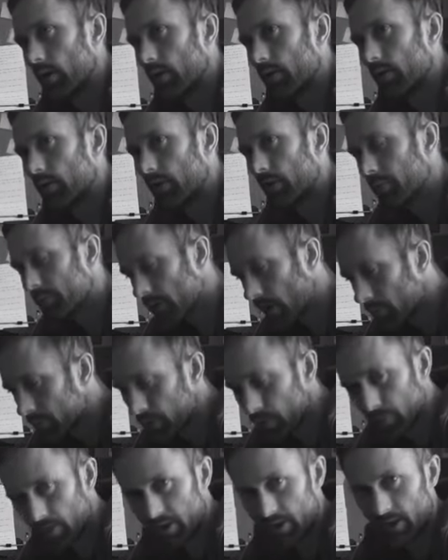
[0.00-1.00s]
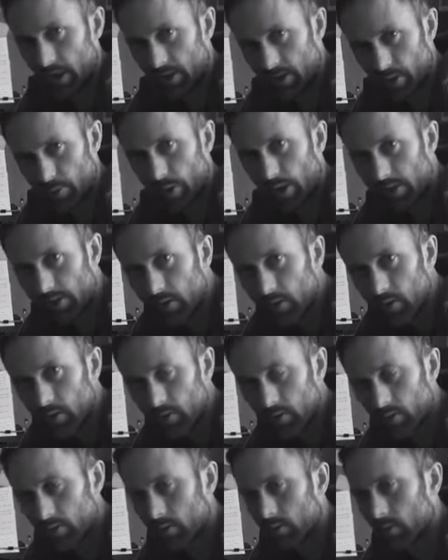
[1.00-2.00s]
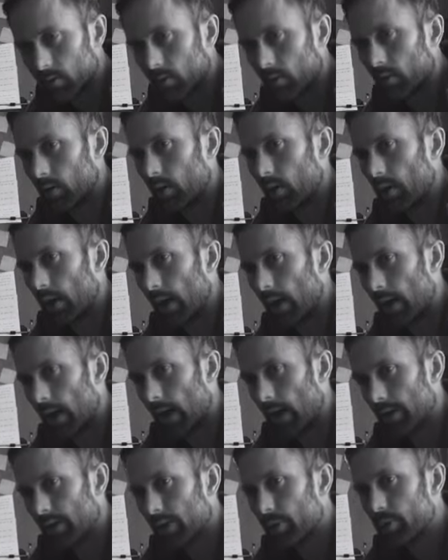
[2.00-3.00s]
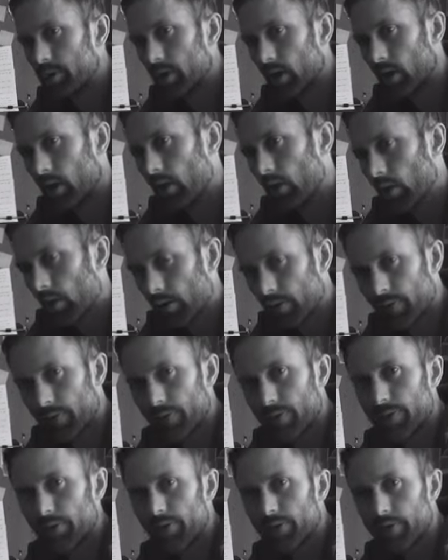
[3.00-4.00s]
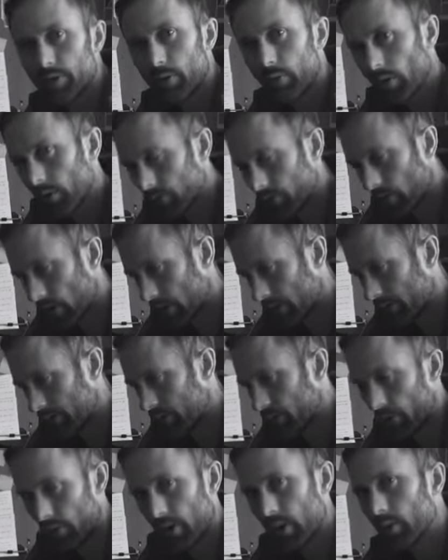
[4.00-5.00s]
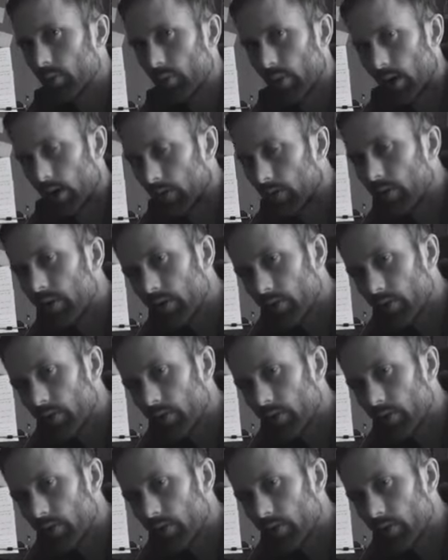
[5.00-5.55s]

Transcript: Sometimes it was exaggerated, and there was a lot of pseudoscience knocking around.